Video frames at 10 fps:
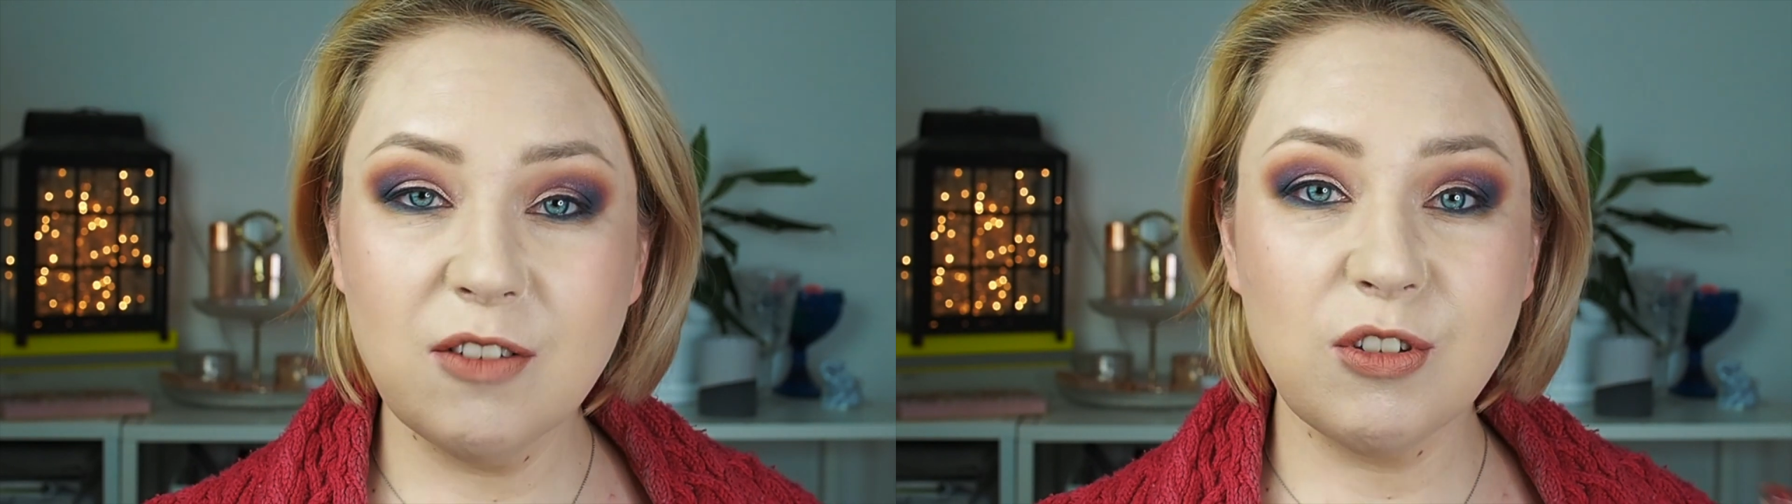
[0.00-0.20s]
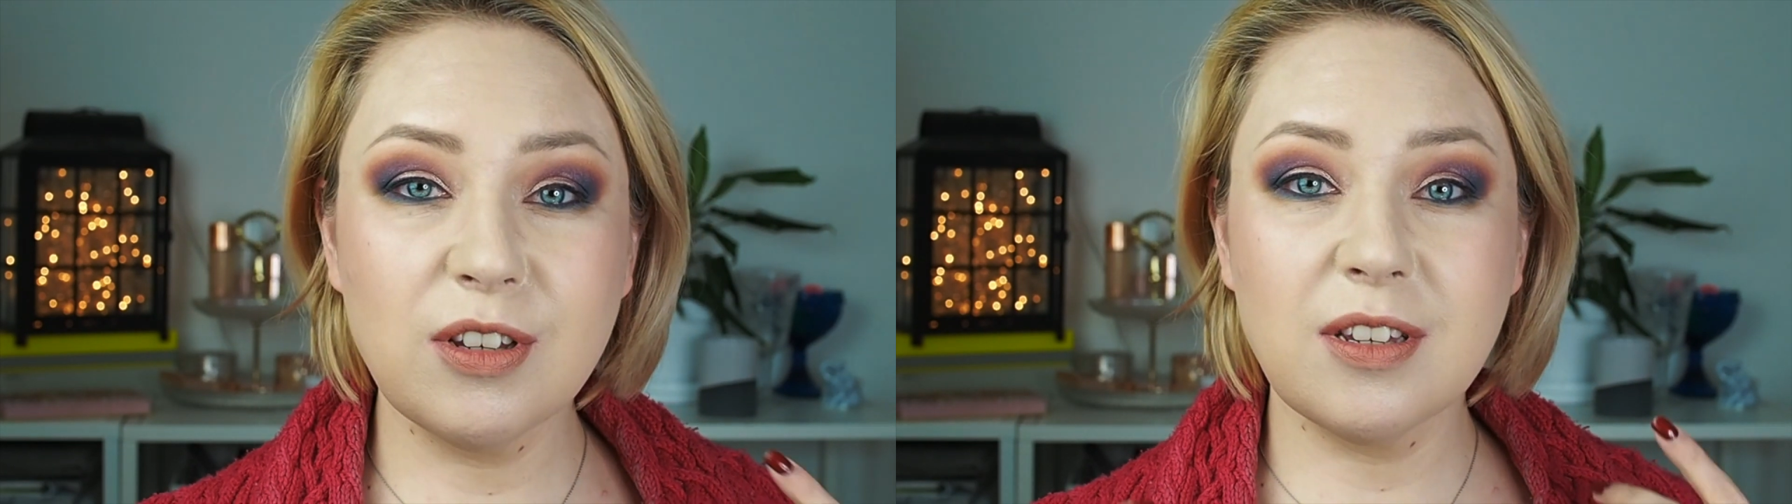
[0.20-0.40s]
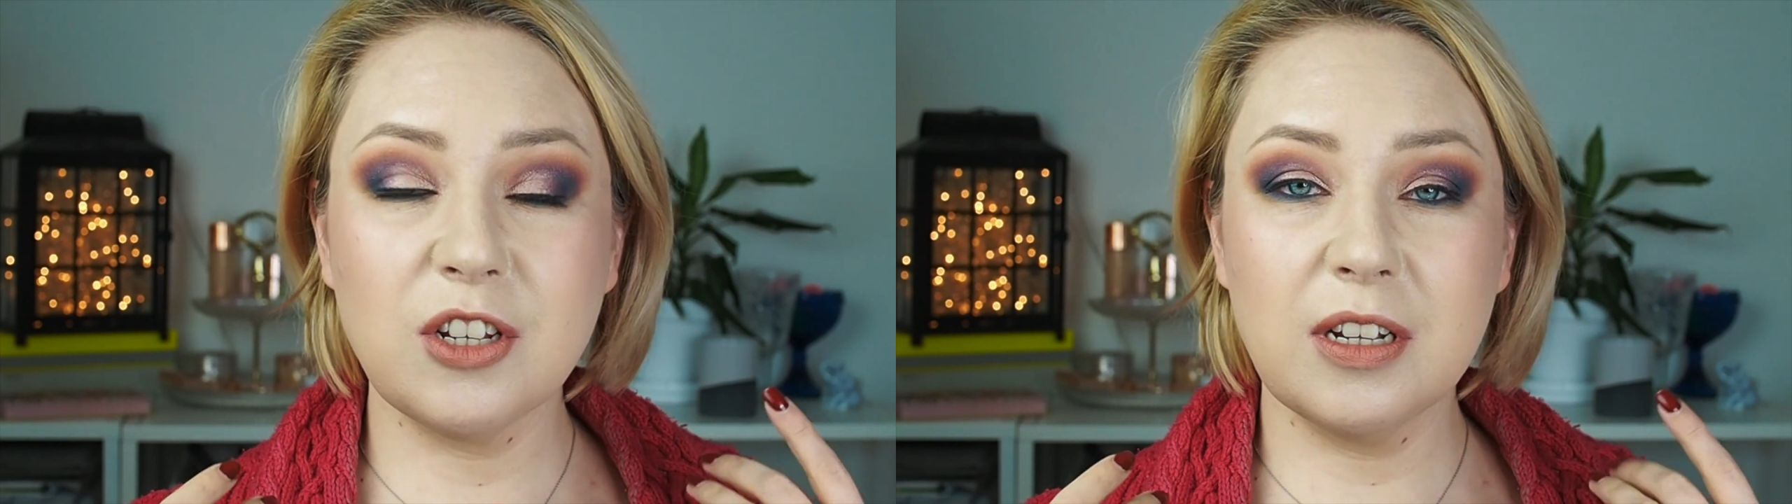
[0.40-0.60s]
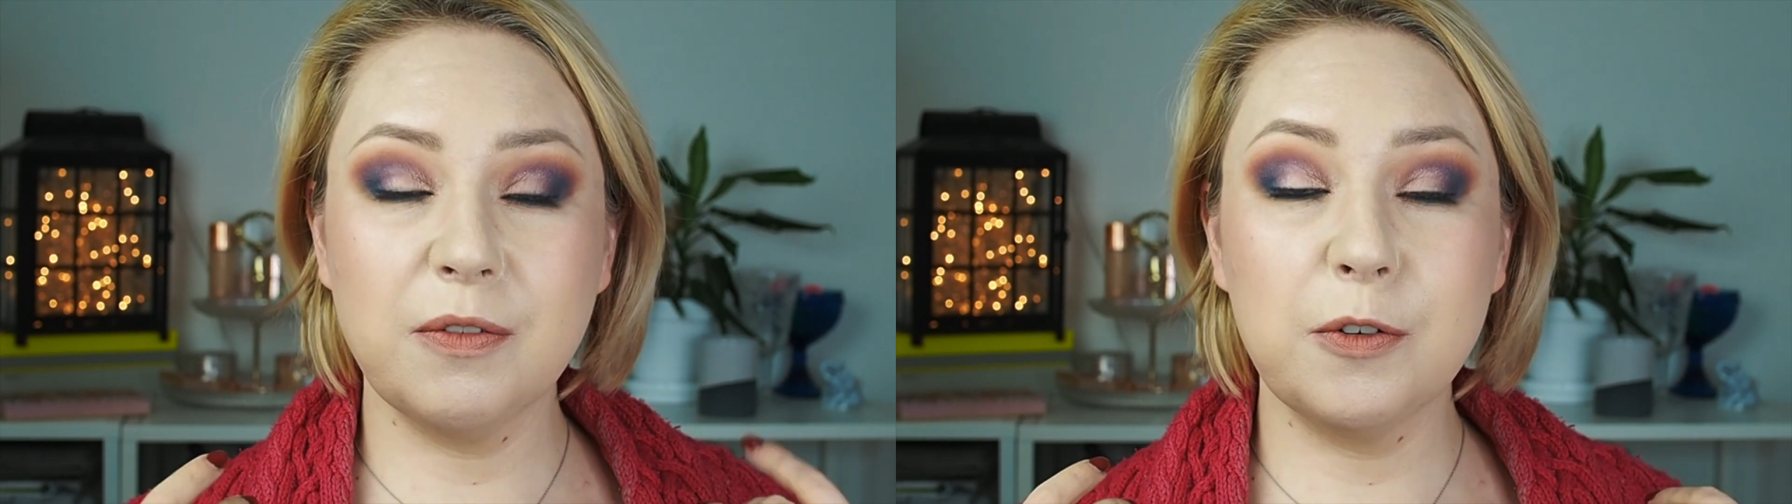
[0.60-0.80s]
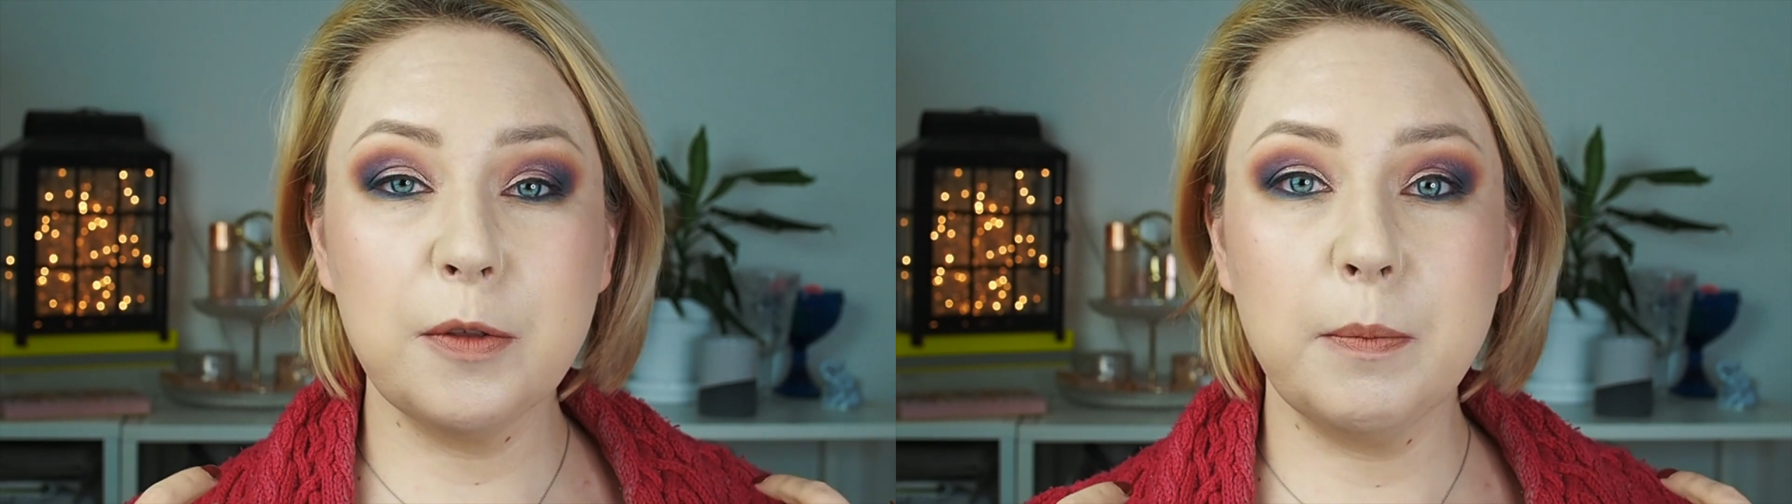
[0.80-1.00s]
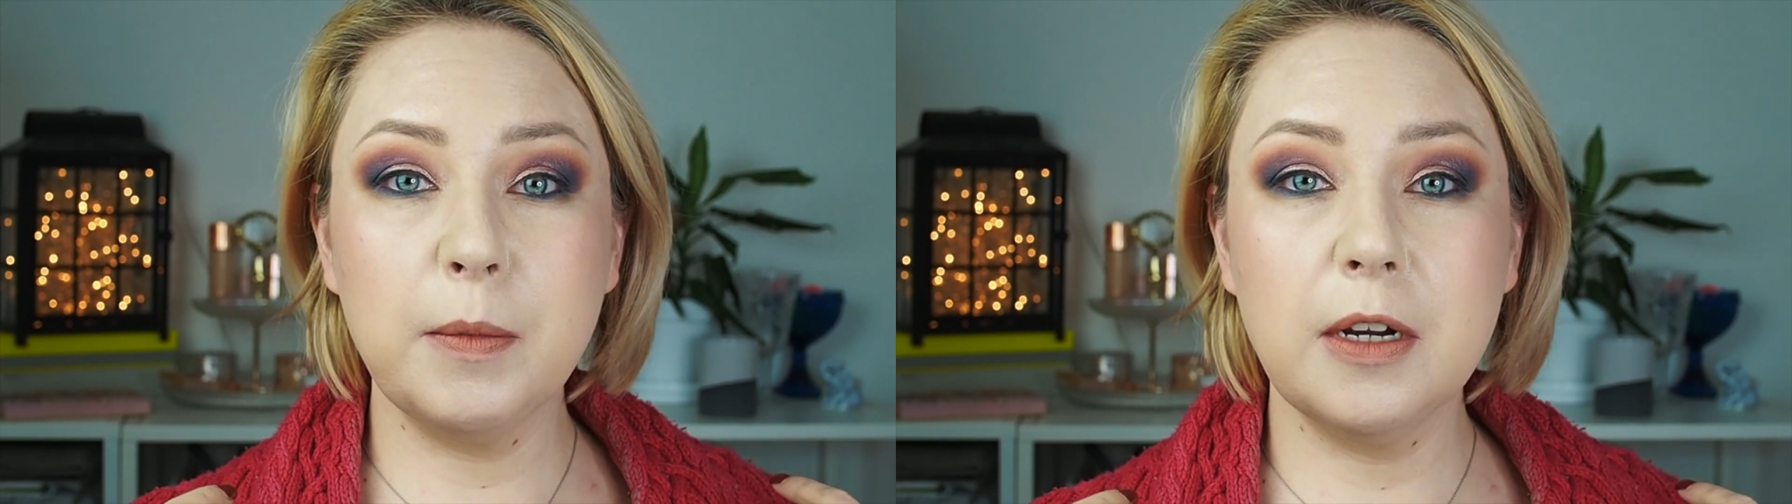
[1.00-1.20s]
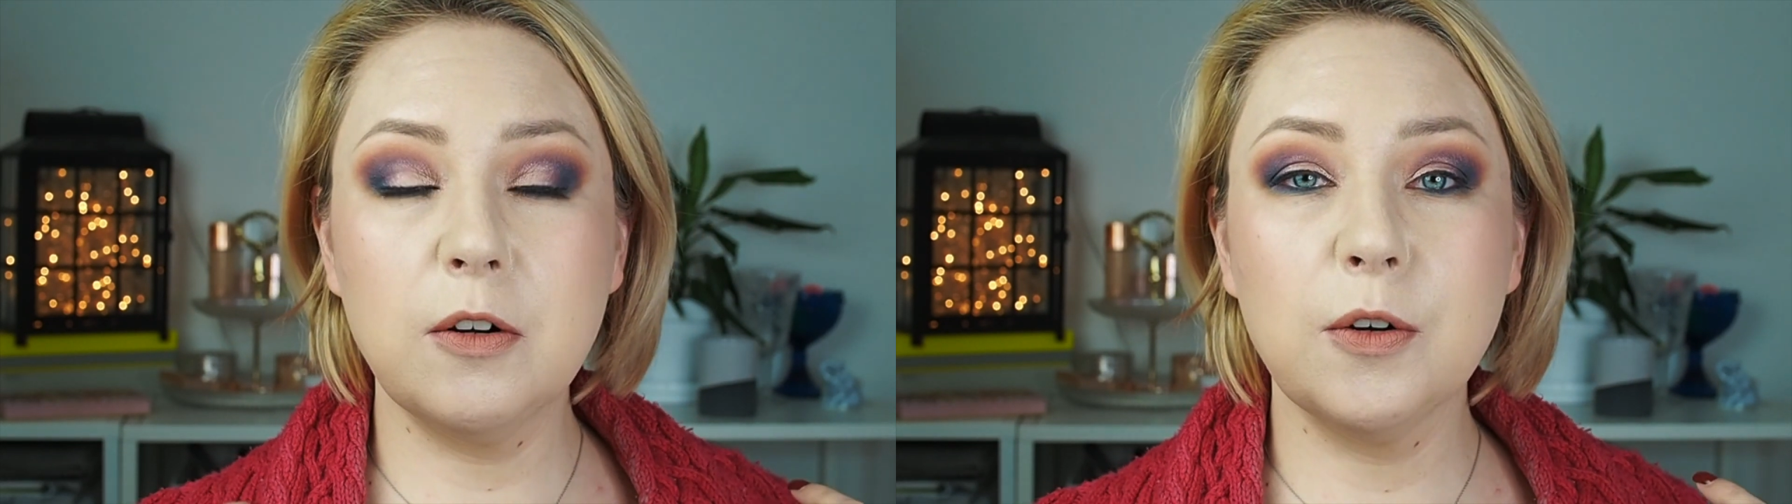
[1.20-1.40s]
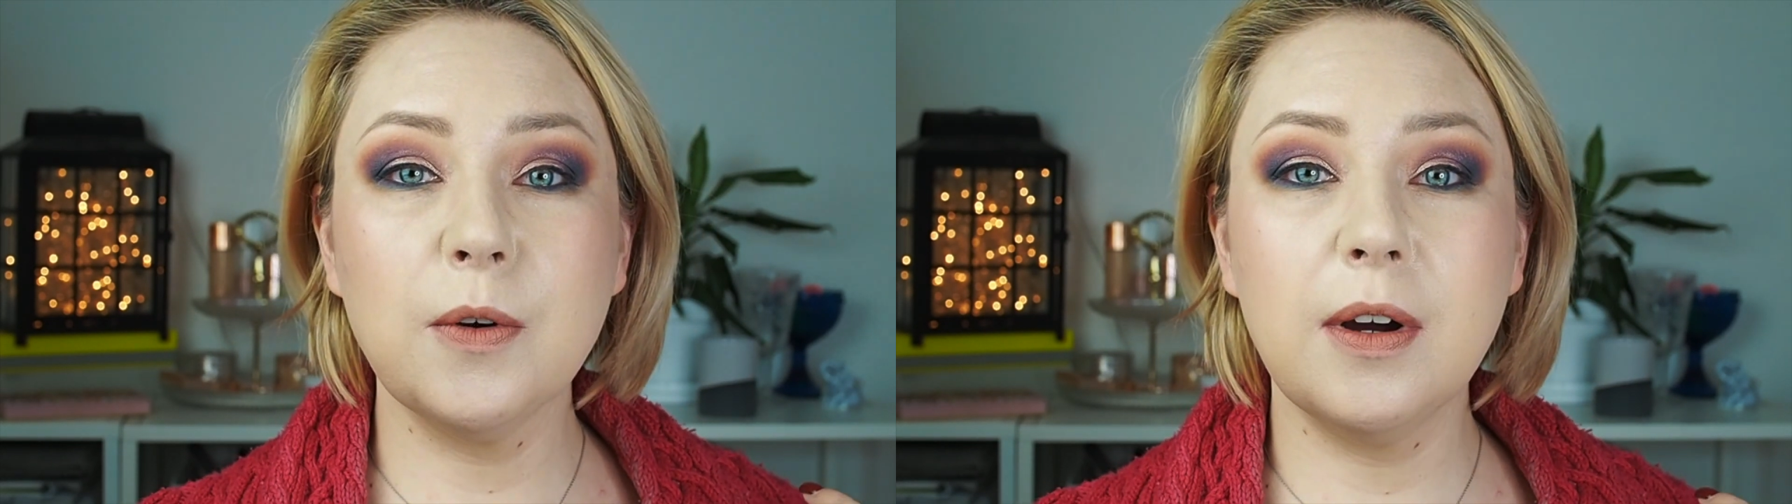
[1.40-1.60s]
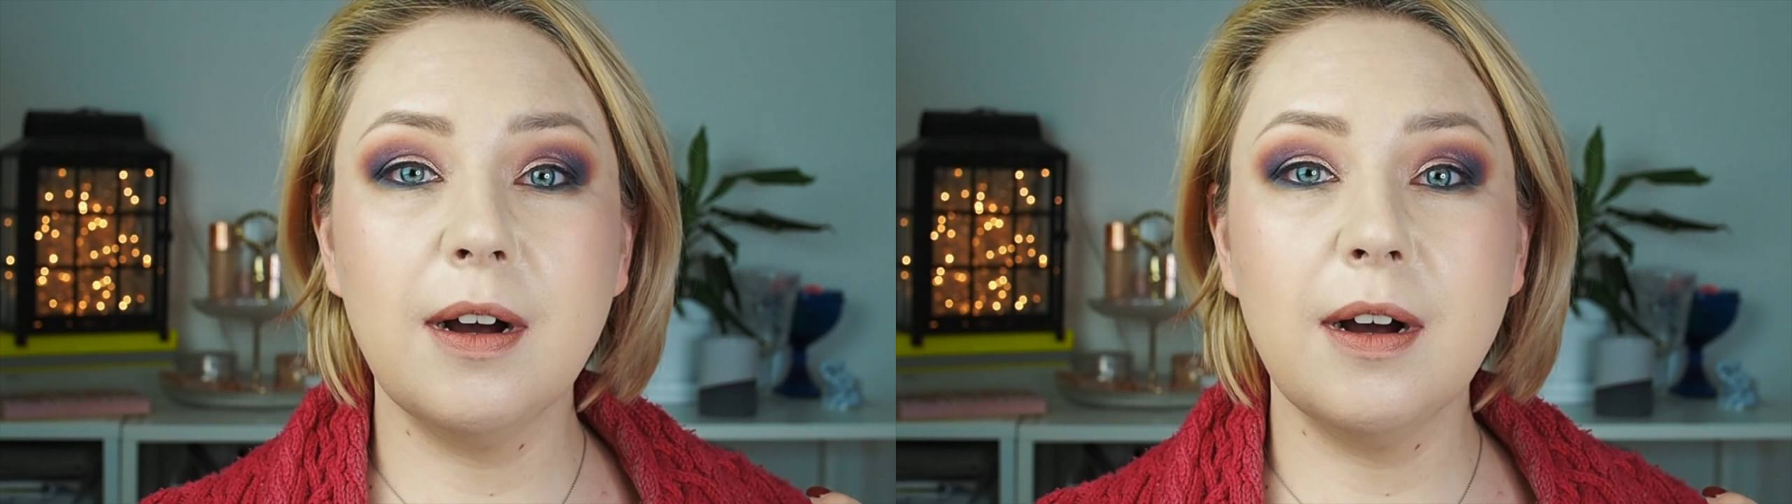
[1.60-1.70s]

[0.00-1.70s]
just checked from the mirror.